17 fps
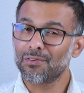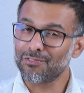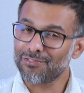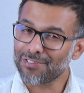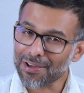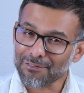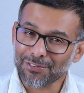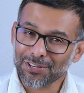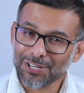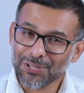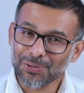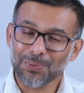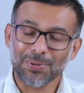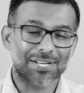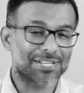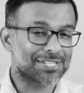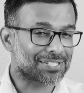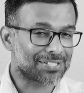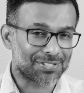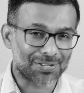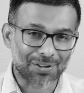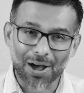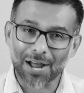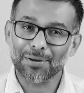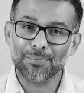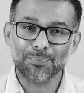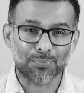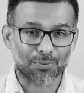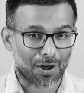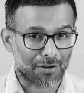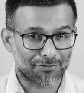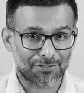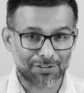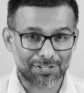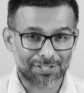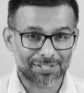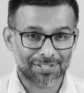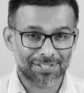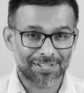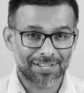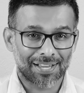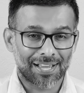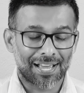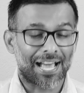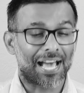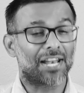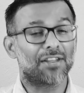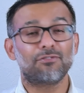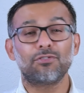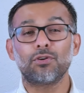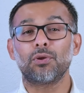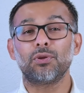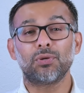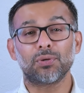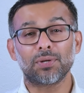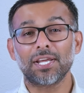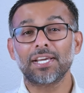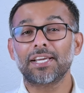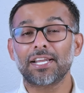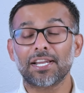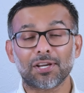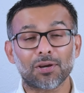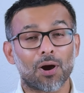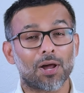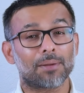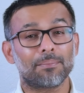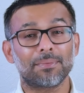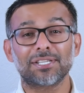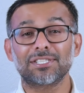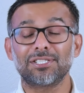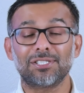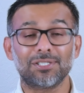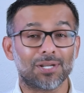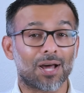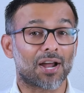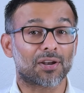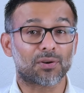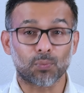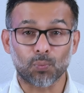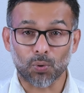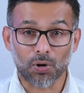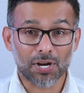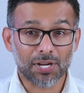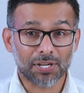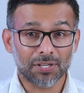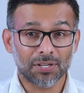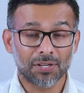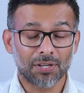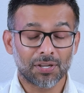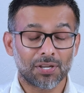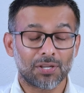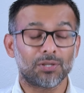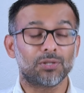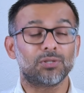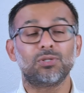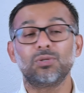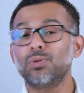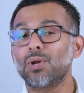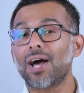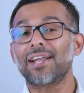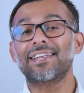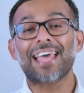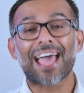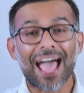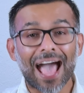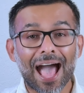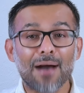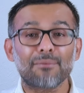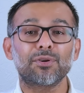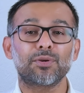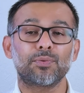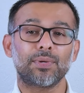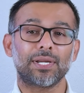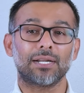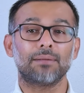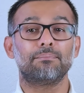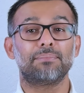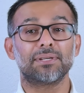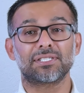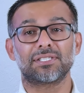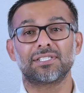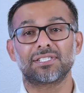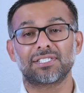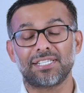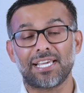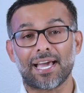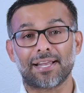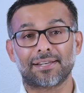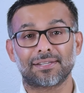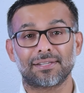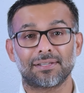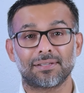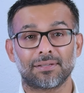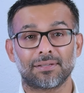Revenue is not profit. And if your unit economics do not work, you do not have a real business yet.